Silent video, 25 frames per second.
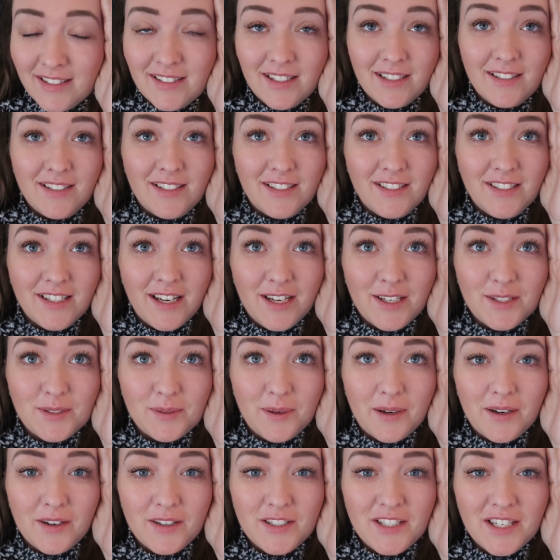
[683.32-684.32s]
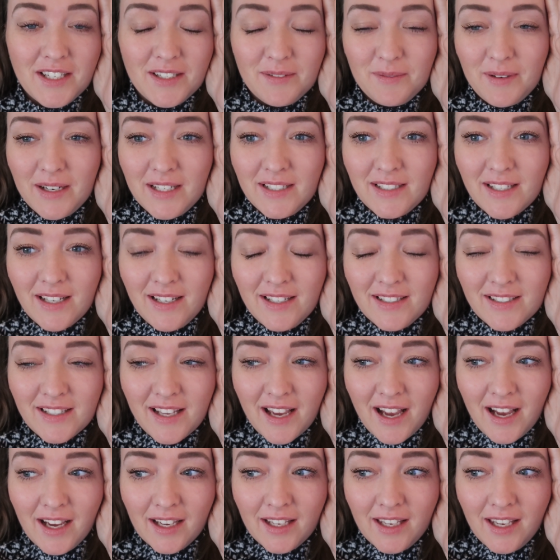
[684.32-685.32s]
I said to Jace, Where where's daddy's
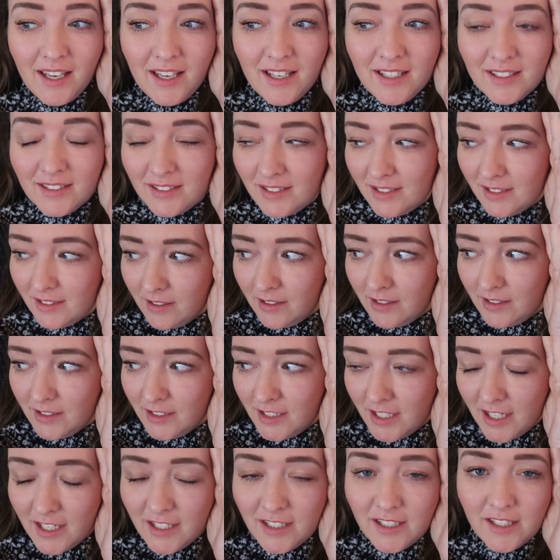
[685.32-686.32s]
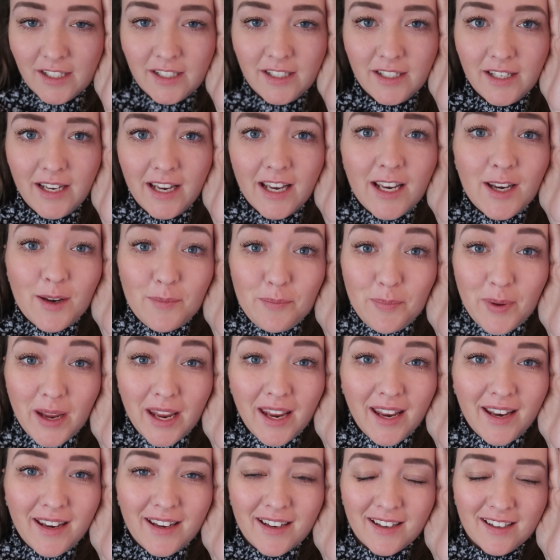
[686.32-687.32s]
car keys? And Jace said, in the
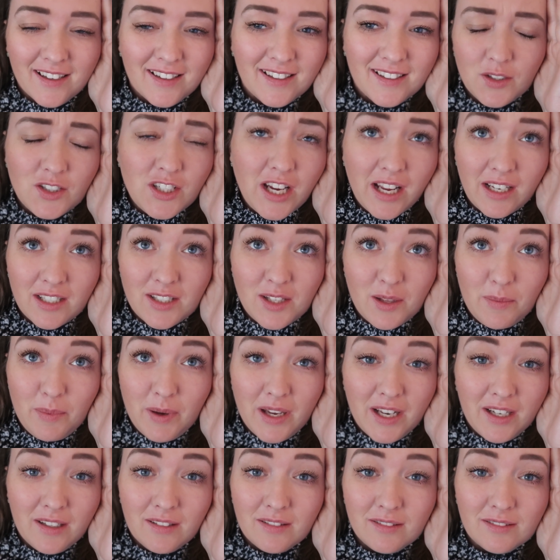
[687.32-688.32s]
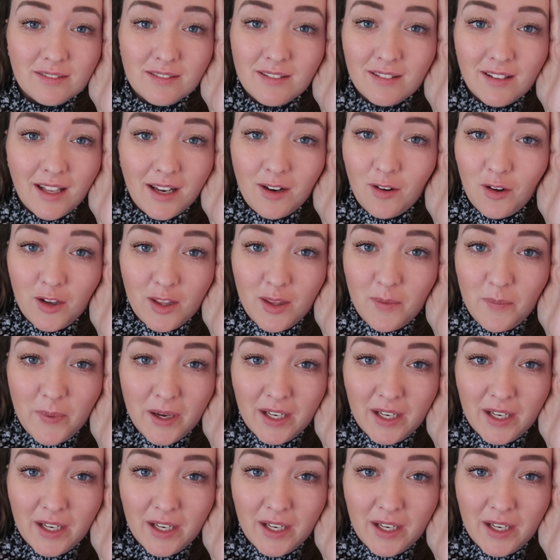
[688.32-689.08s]
bin. Checked the bin, they're not in the